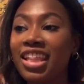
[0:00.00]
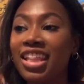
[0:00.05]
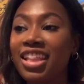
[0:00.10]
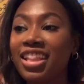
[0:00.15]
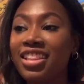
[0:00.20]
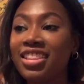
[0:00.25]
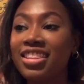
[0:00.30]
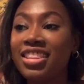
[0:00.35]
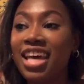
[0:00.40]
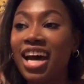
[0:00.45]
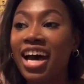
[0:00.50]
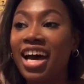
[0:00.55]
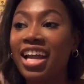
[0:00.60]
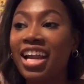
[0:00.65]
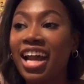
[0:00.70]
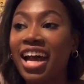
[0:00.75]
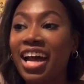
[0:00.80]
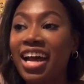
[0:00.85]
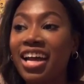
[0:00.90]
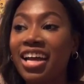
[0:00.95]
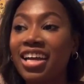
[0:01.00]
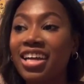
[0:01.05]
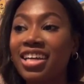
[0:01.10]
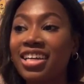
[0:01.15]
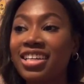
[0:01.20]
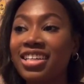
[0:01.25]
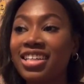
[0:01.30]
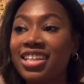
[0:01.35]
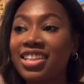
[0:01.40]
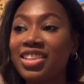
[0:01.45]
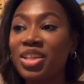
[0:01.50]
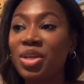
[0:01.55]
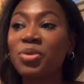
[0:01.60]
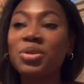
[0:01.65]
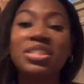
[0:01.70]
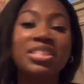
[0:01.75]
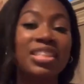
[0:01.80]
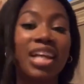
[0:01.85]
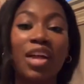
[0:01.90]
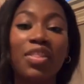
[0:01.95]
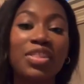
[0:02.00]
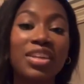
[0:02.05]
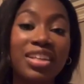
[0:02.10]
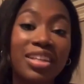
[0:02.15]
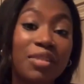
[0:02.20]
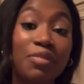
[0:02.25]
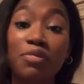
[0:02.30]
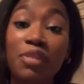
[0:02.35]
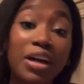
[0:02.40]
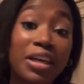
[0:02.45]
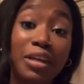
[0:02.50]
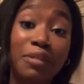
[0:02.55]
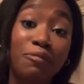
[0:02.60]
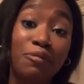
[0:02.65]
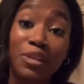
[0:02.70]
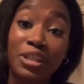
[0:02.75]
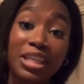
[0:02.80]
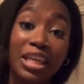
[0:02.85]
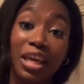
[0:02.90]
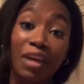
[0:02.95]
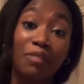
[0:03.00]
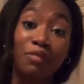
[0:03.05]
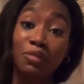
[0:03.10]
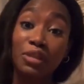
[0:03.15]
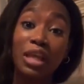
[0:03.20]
that there was nothing to fucking forgive.